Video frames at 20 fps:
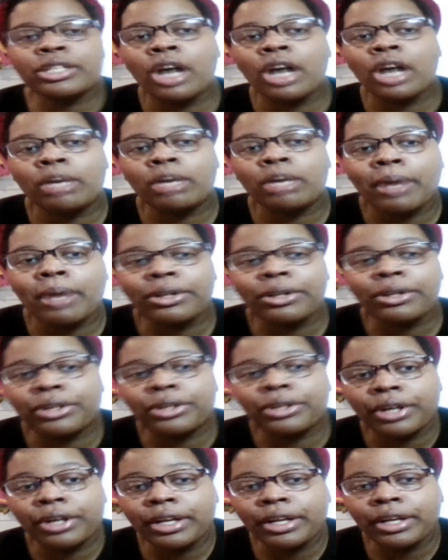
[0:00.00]
to talk about the
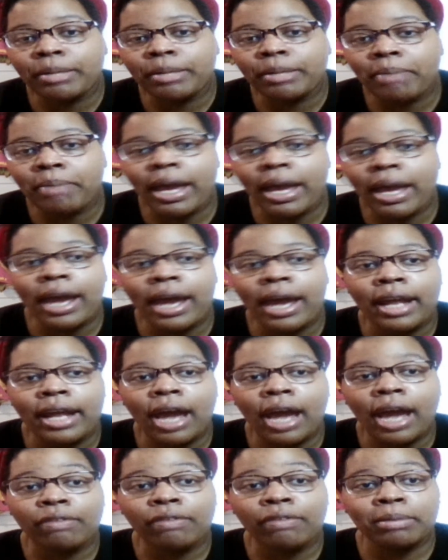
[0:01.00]
good and bad
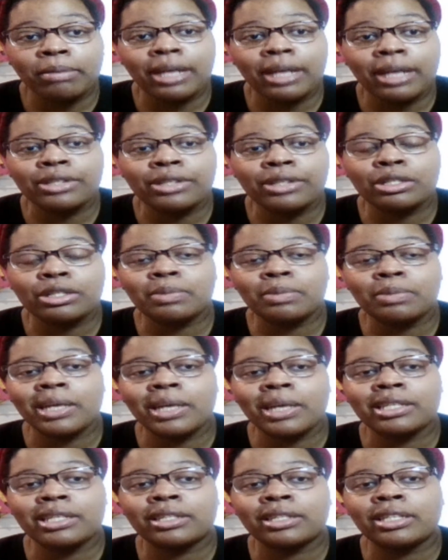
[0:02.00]
affirmations,
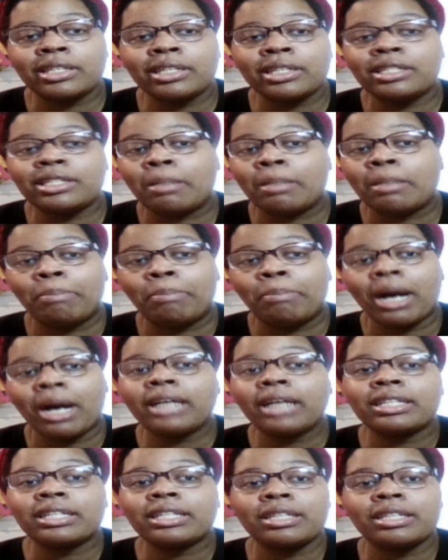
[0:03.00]
basically
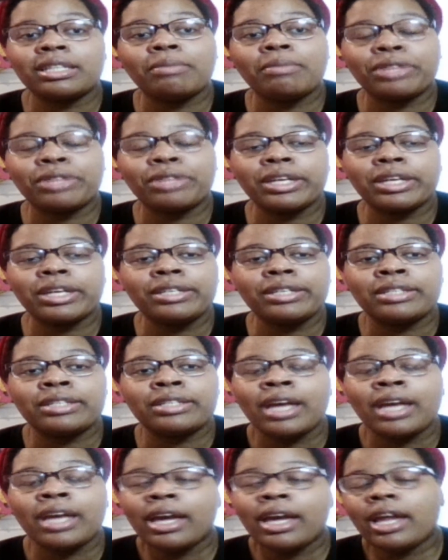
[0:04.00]
debunk some things,
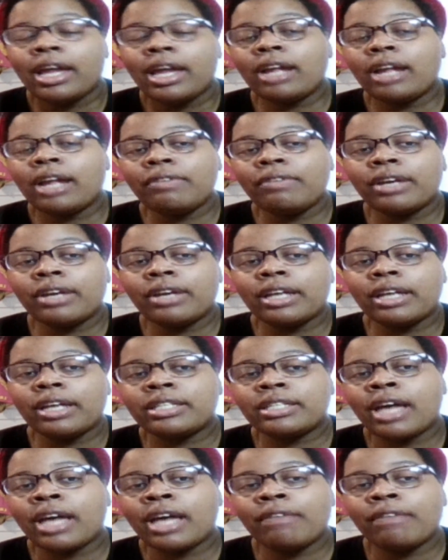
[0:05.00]
and if you
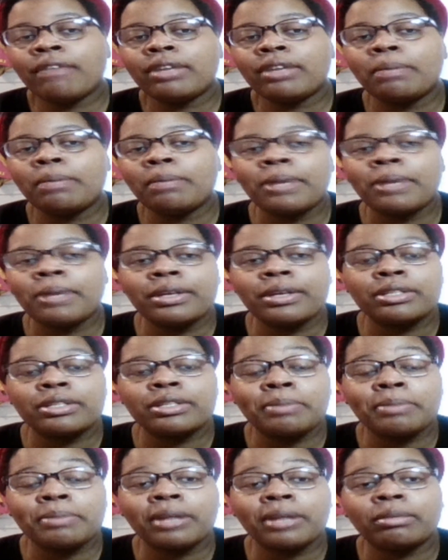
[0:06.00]
guys have any opinions
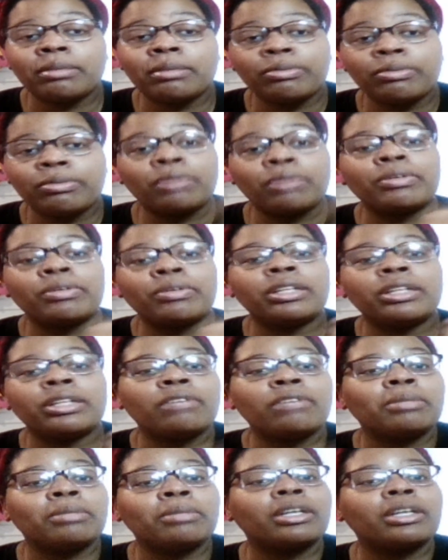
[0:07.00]
about them, feel free to
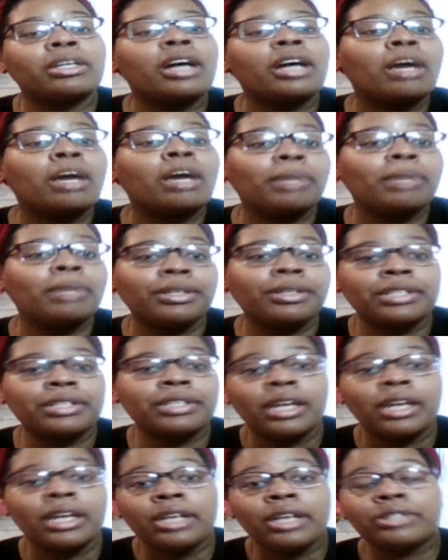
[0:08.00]
leave them in the comments.
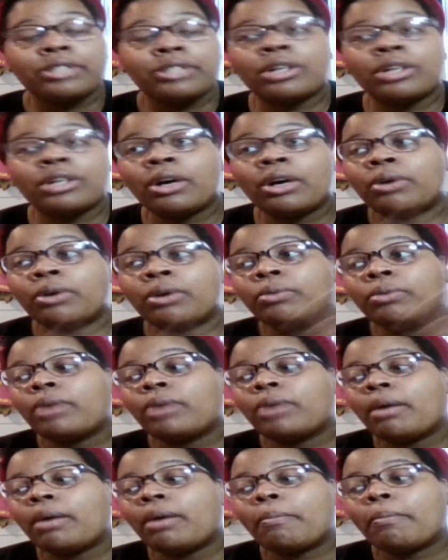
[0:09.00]
So
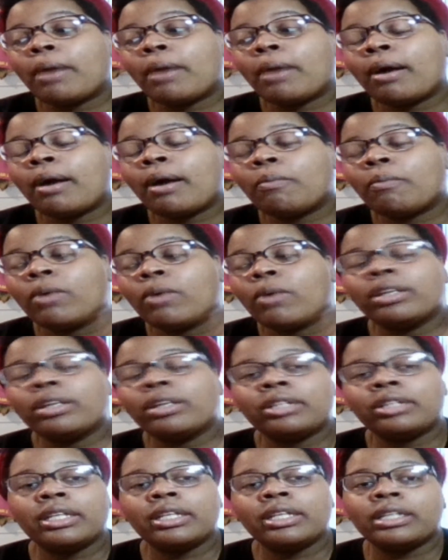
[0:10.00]

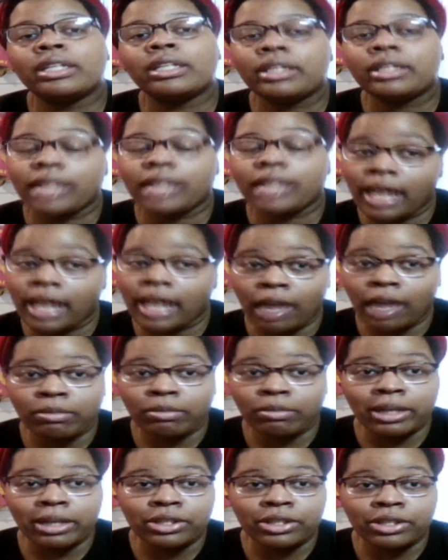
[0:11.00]
one thing that
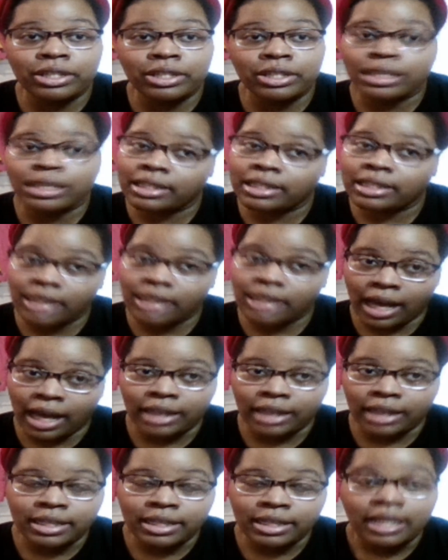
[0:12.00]
affirmations is
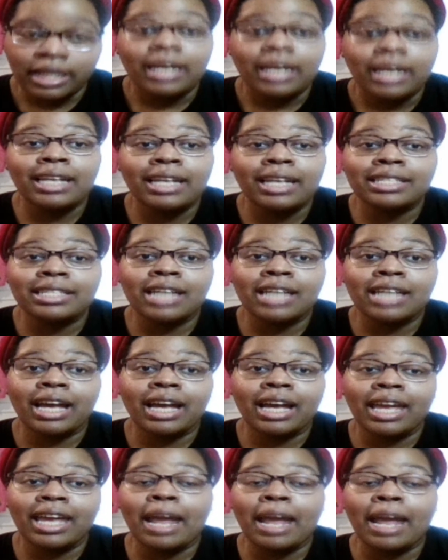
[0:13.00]
not, it is
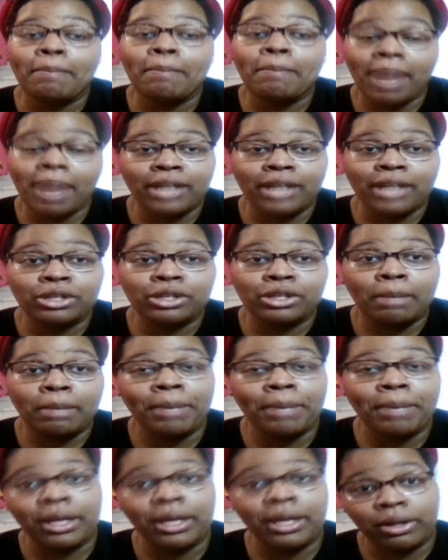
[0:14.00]
not a
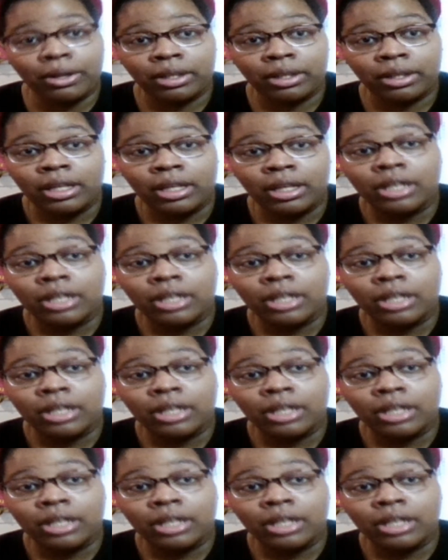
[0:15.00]
magic pill.